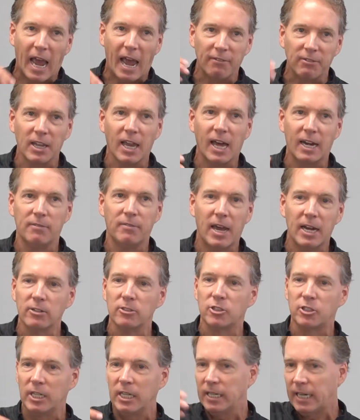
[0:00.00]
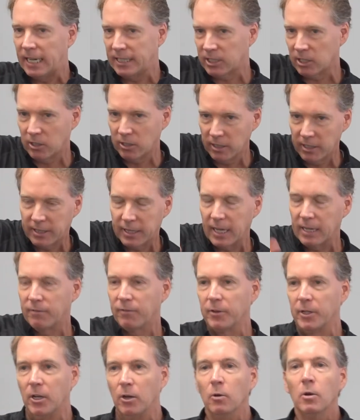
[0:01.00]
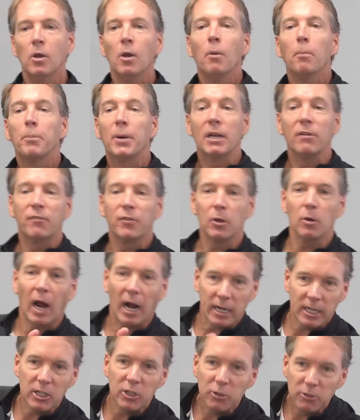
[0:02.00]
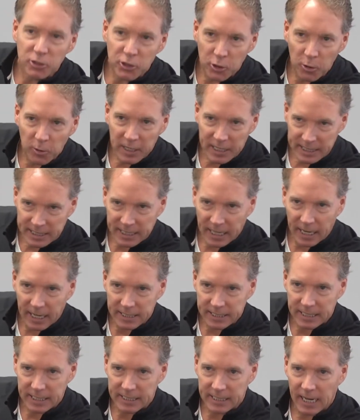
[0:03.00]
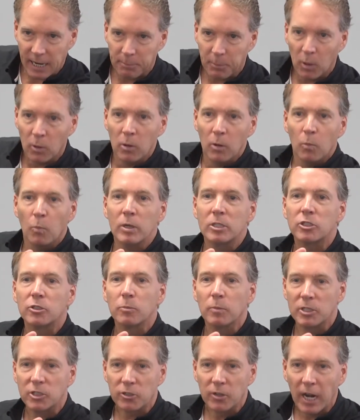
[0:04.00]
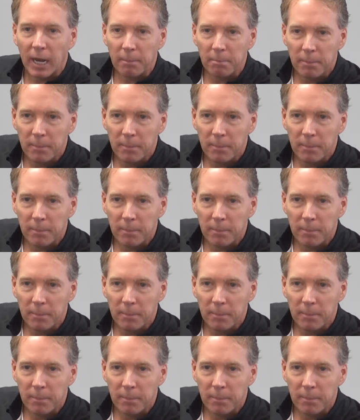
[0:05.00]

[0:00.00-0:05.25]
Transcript: have a lot of energy and that's a good thing for you. But if you, I'm going to use you as, as an example. Which, what's your name?